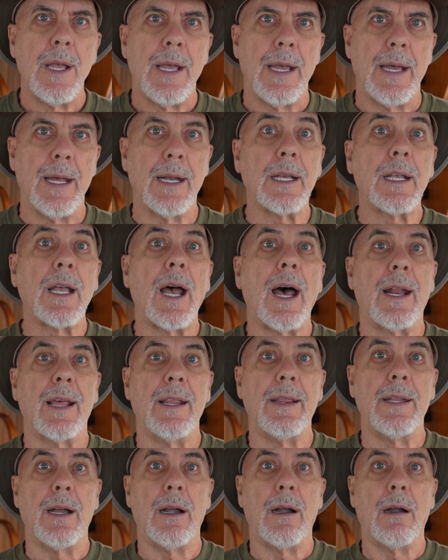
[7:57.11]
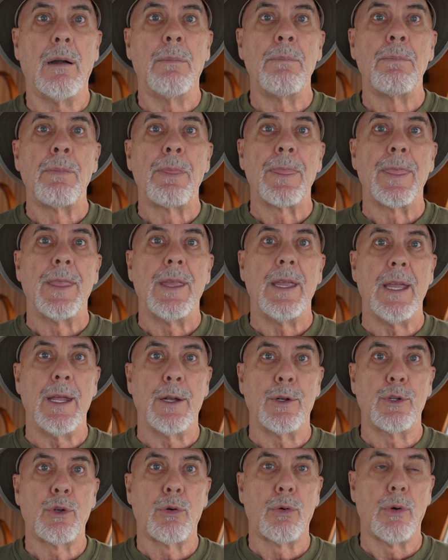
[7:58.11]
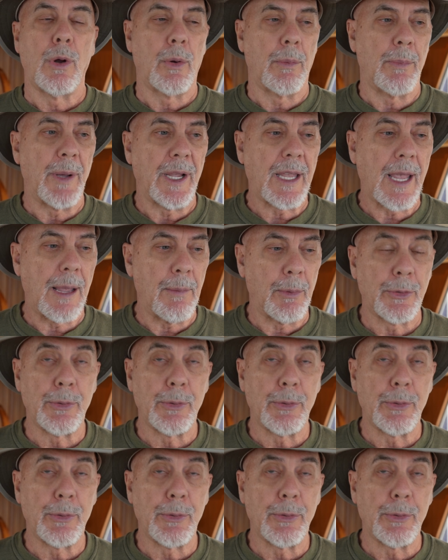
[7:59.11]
and it got in there and corroded my cable.